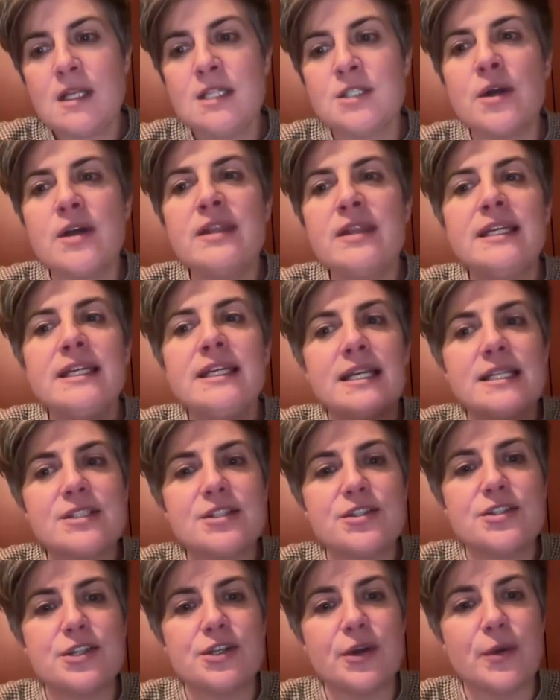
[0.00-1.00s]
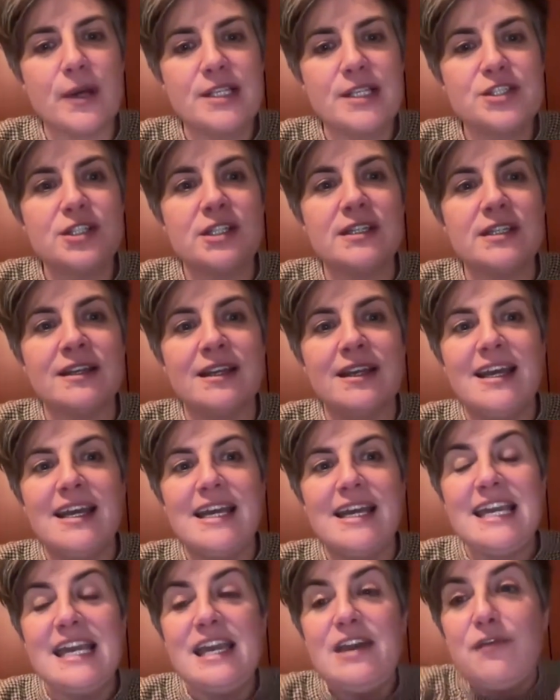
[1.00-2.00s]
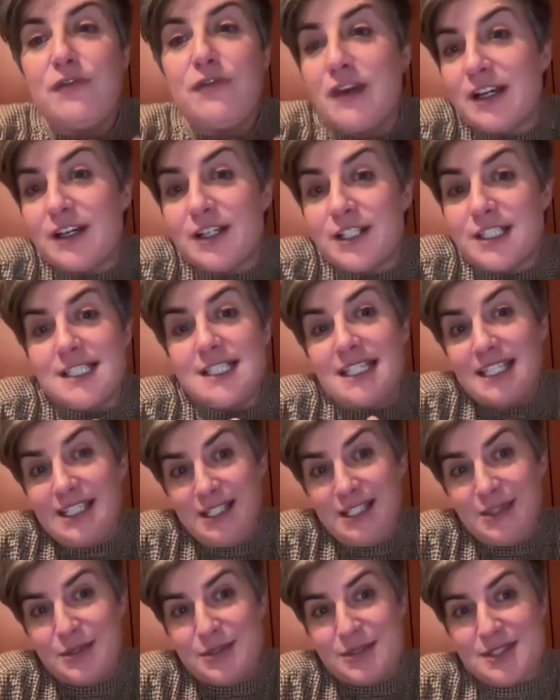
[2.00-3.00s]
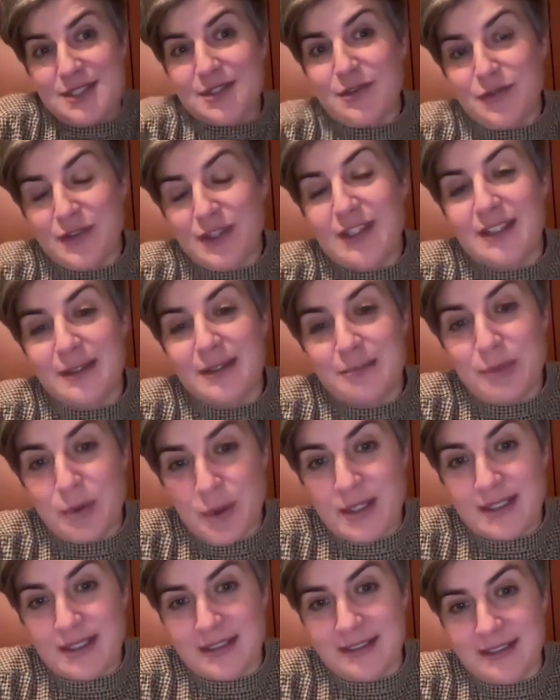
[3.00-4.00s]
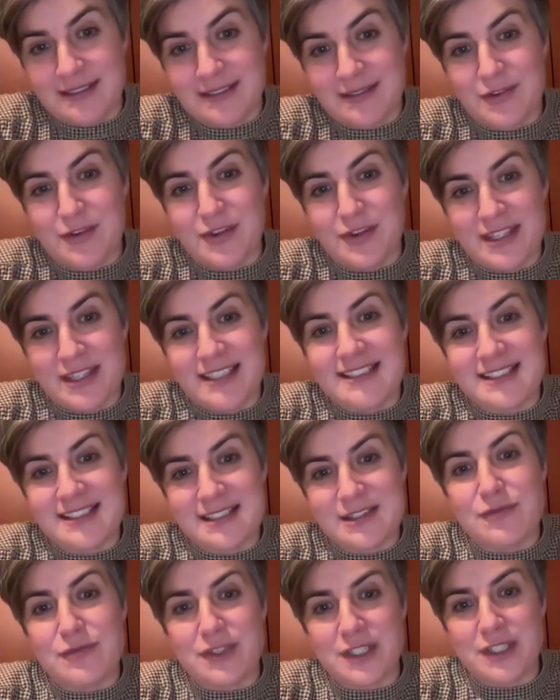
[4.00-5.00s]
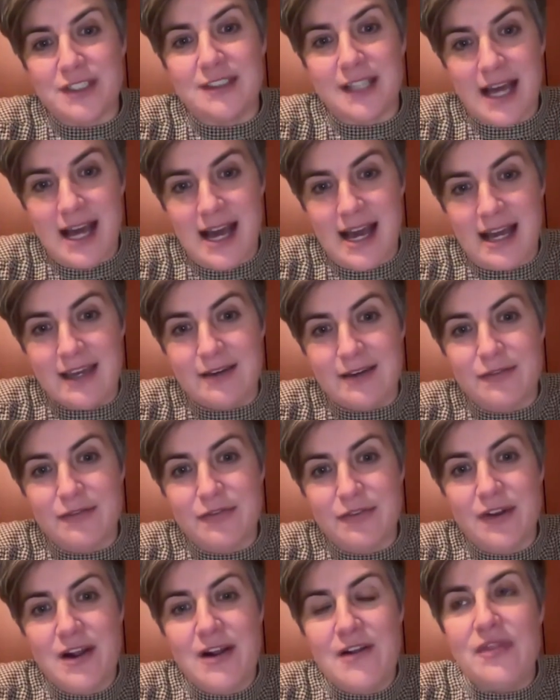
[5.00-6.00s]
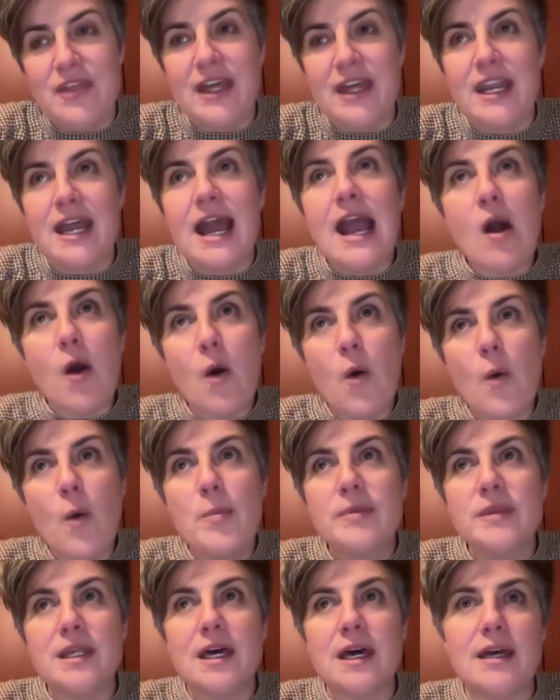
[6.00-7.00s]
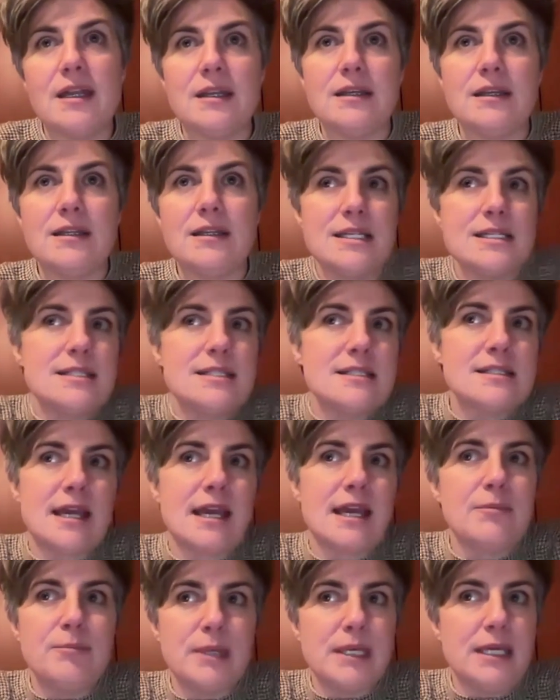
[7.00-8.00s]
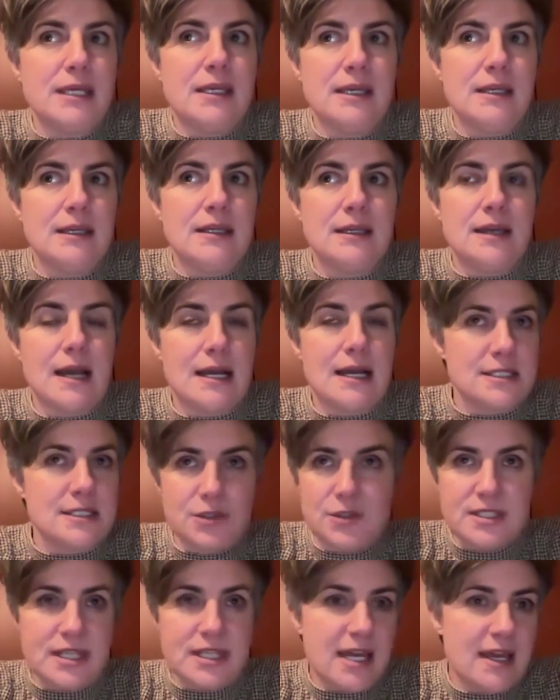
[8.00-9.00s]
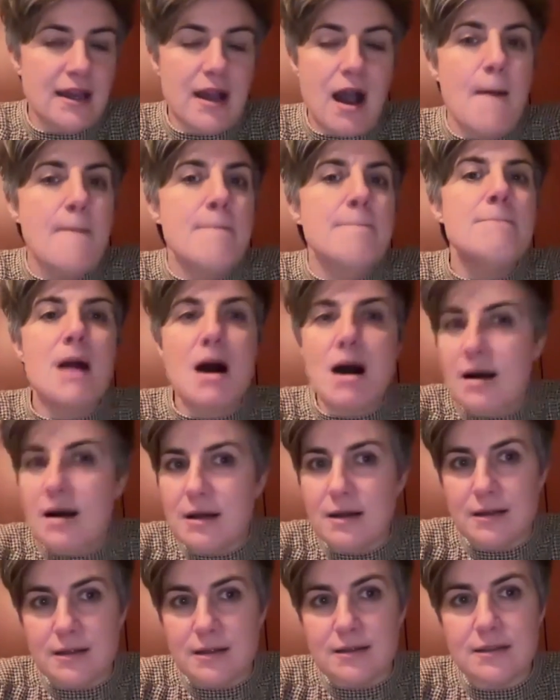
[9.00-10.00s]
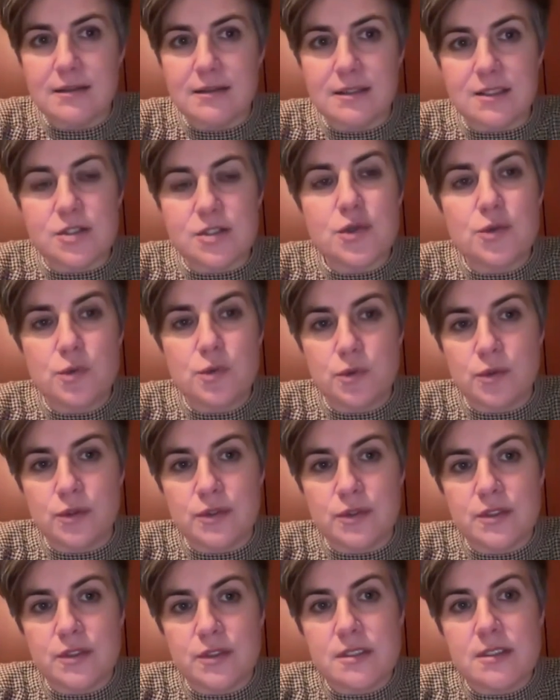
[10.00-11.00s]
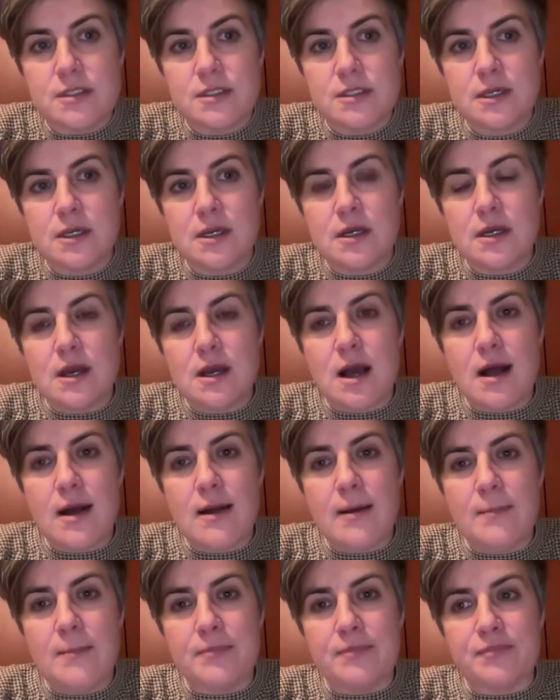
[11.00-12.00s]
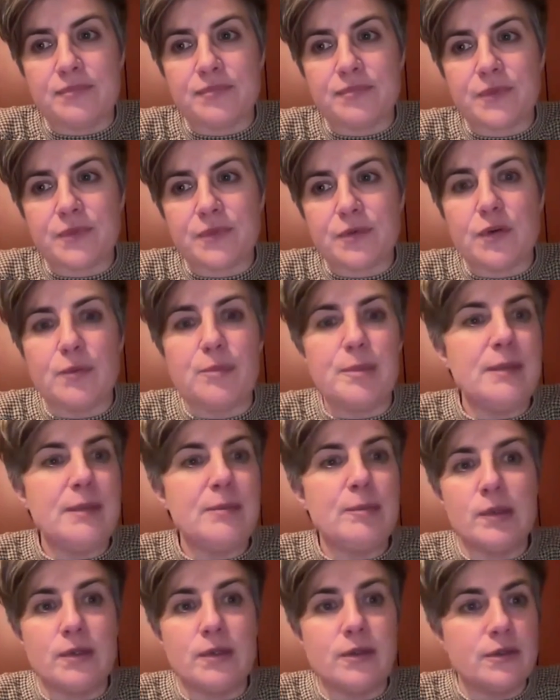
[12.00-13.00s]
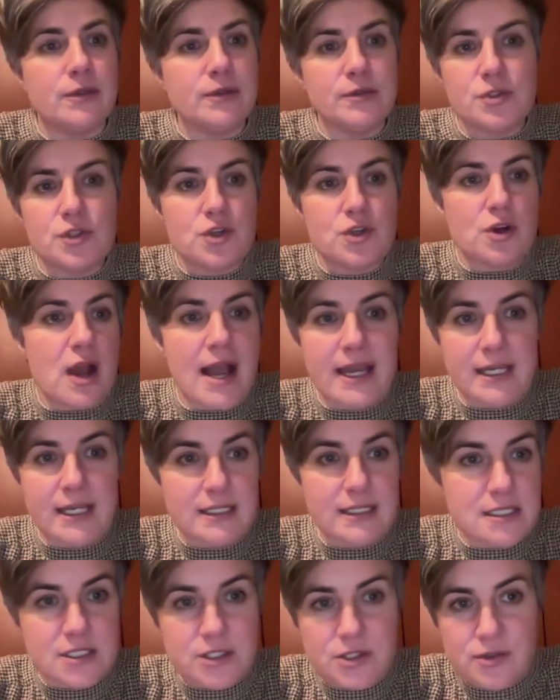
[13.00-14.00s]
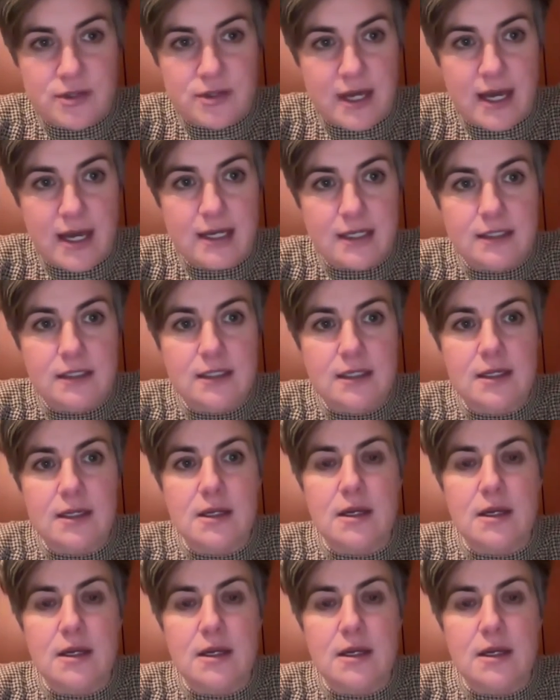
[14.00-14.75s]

So I think in answer to your question, if it continues to feel important for things to feel live, then I hope that this can be, as you say, among the tools um, for people trying to do that.